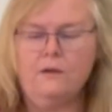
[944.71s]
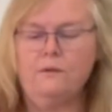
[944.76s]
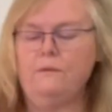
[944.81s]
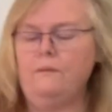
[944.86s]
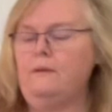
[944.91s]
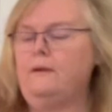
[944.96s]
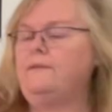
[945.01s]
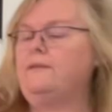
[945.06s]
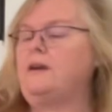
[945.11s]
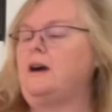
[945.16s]

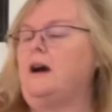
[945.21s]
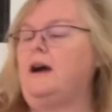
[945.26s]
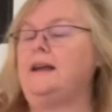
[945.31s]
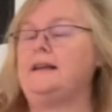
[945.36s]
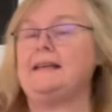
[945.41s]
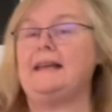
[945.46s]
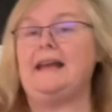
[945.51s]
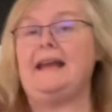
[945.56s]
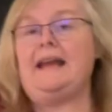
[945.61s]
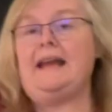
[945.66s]
We've got
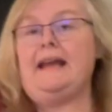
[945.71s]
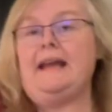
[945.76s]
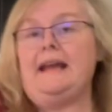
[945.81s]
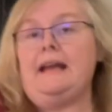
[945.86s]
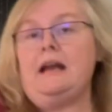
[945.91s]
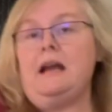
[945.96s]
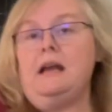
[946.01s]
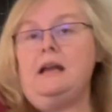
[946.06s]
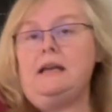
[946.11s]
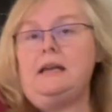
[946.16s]
a
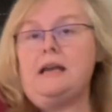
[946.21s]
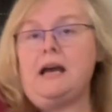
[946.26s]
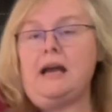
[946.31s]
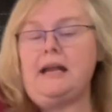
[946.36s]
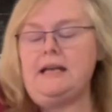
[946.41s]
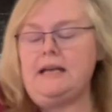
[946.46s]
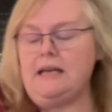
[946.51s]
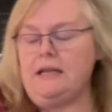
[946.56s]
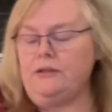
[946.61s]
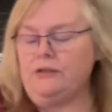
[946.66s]

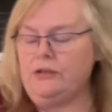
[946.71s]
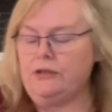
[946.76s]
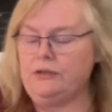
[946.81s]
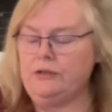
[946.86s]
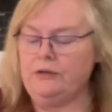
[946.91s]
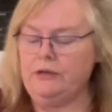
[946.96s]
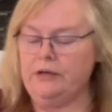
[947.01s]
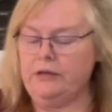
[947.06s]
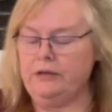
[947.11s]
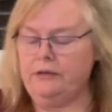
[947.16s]
9-inch,
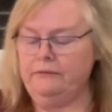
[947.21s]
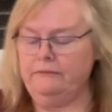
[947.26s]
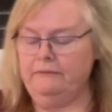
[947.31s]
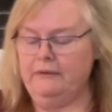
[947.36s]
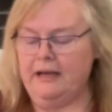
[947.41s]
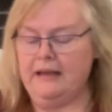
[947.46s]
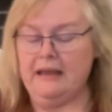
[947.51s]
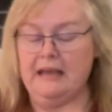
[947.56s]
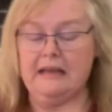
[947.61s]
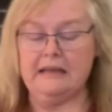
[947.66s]
or
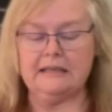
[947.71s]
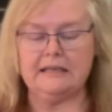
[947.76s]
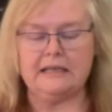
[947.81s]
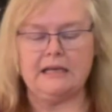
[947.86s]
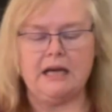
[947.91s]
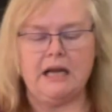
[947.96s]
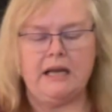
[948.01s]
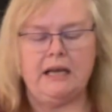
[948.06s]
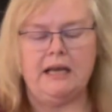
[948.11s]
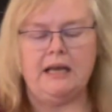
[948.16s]
I think it's a
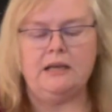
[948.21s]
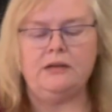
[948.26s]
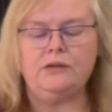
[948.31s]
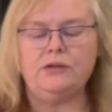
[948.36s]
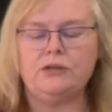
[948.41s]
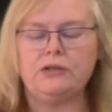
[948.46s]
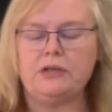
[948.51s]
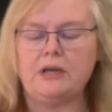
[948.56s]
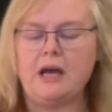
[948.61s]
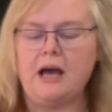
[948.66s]

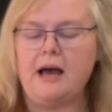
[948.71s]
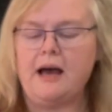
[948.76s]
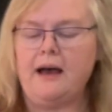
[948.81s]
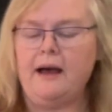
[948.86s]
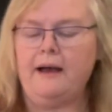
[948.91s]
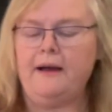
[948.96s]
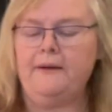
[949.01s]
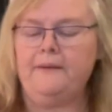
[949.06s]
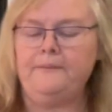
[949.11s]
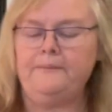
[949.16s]
9-inch
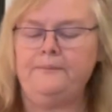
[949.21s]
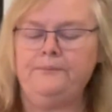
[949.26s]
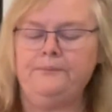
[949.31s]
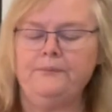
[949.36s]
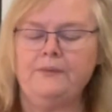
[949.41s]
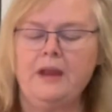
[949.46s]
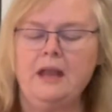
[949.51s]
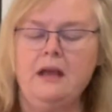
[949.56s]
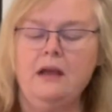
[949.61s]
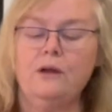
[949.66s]

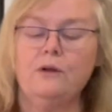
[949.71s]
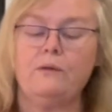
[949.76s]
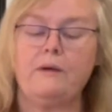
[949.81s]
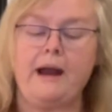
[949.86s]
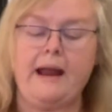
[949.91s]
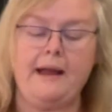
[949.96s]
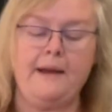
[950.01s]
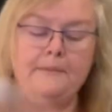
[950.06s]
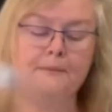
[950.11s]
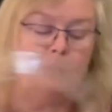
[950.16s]

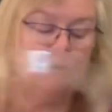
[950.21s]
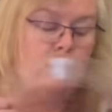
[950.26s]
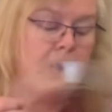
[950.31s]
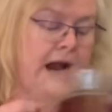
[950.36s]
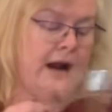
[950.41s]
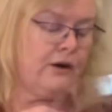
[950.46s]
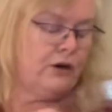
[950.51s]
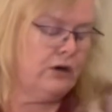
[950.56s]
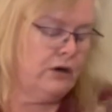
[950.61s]
graham cracker